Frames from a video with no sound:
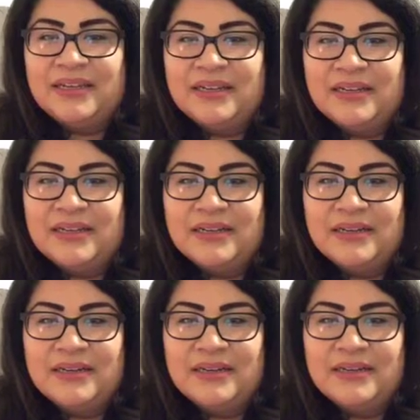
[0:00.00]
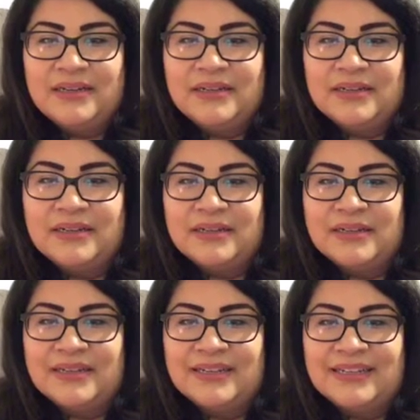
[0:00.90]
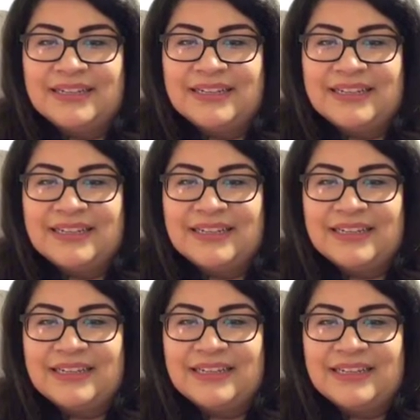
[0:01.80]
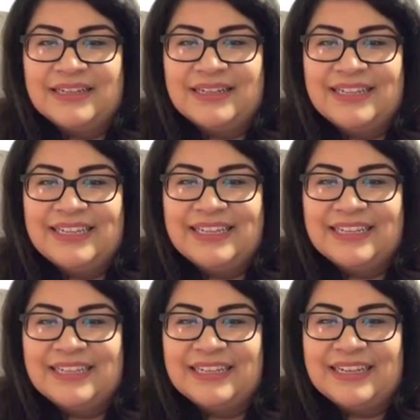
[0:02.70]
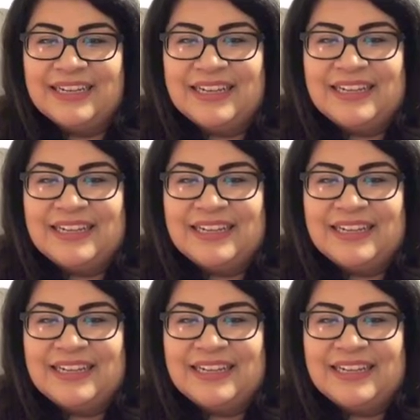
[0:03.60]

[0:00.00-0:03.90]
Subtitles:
(no one is talking)